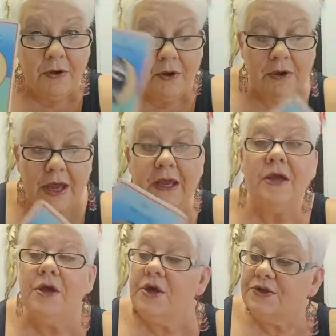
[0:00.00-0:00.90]
Okay.
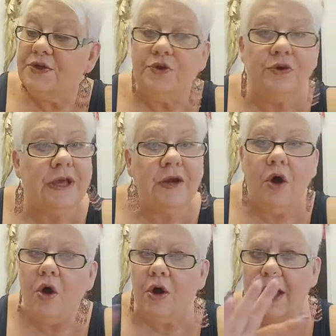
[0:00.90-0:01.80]
So you'll get
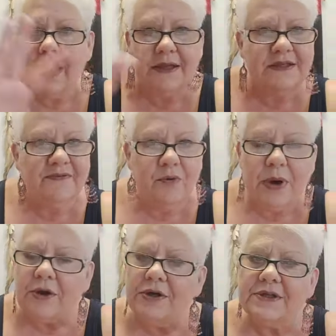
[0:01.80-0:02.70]
all kinds of
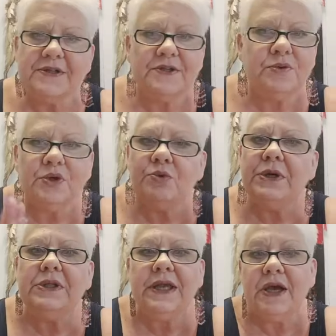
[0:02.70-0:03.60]
awarenesses when you
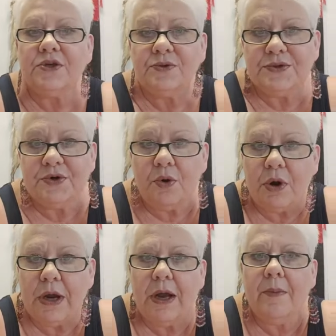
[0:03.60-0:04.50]
read the actual
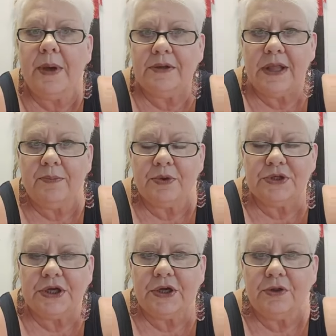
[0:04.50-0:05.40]
story about that
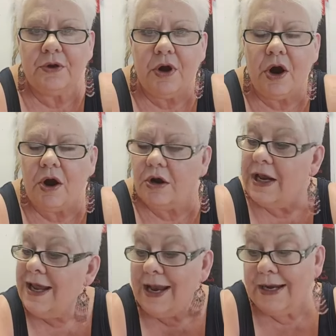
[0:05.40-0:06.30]
particular card.
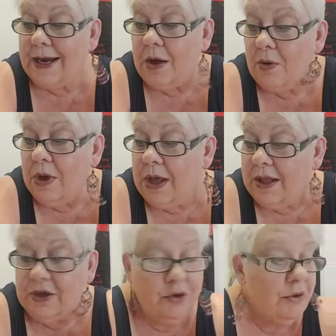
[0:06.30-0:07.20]
Now,
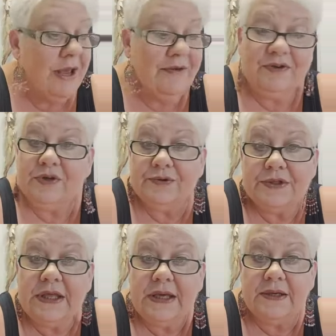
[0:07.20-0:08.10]
you don't have to use
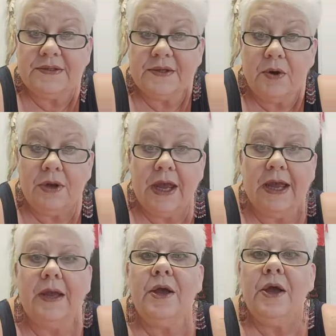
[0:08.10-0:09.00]
these.
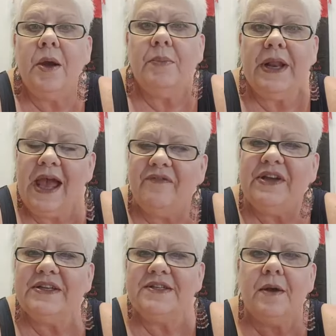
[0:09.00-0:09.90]
Okay. But
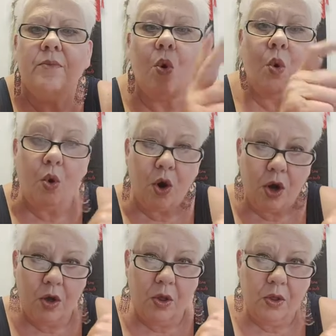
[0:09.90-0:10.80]
having some
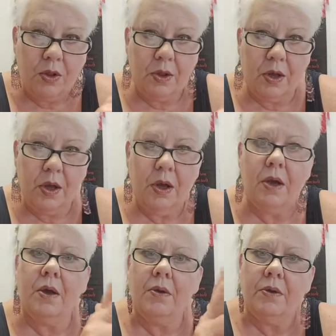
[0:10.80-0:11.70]
oracle,
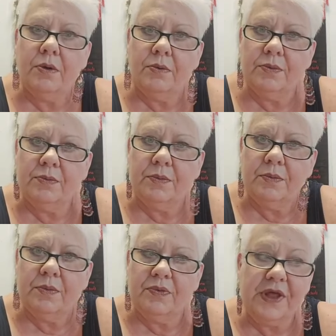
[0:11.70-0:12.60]

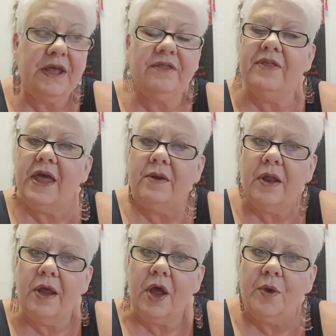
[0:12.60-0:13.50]
thing that
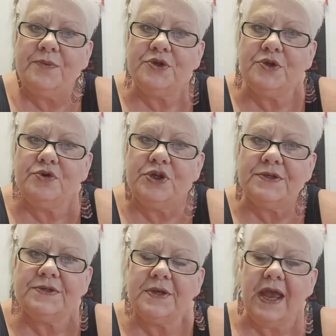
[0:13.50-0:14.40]
helps you
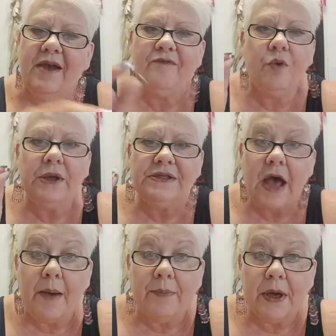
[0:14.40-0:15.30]
just have one
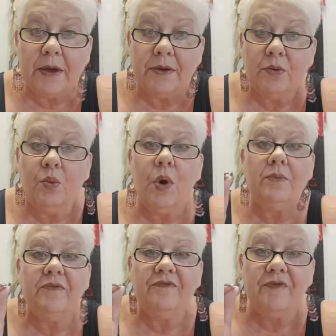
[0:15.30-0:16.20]
topic,
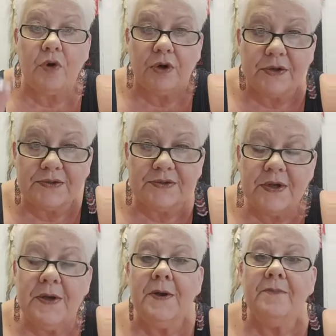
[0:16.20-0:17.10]
one focus.
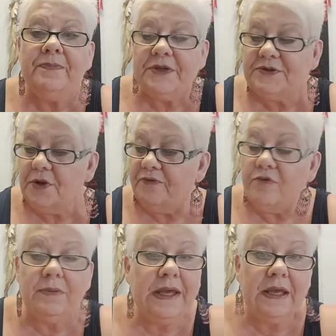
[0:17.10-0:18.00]
So for
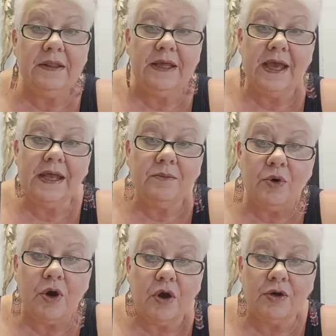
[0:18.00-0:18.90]
me, the animal
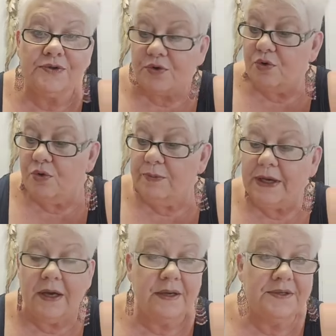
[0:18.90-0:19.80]
cards are cool
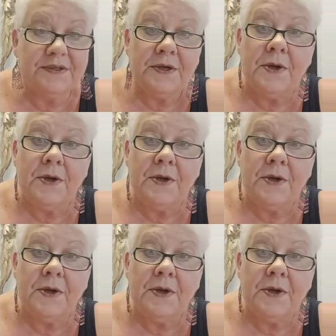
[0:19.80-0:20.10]
because